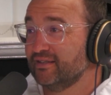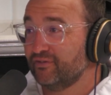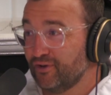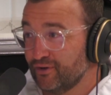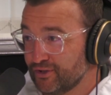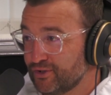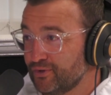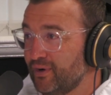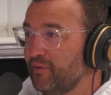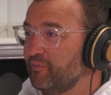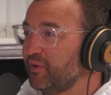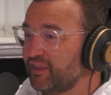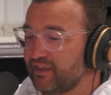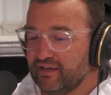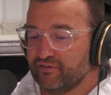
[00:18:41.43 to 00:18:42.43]
I've got to show
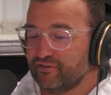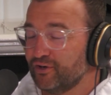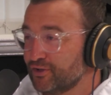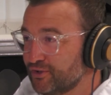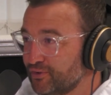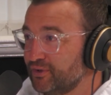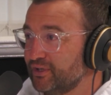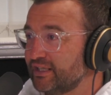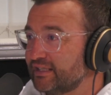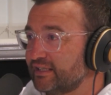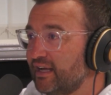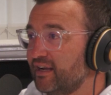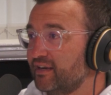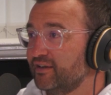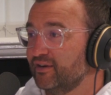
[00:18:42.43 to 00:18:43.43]
empathy. I've got to show
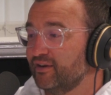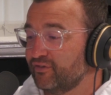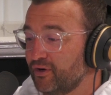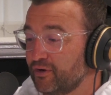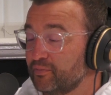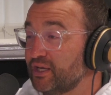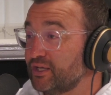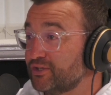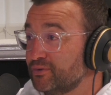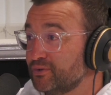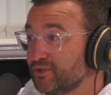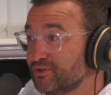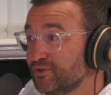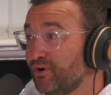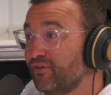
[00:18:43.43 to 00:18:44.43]
understanding. I've got to make sure
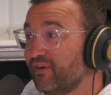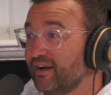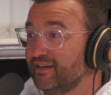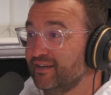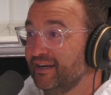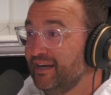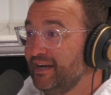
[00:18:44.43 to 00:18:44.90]
she's all right.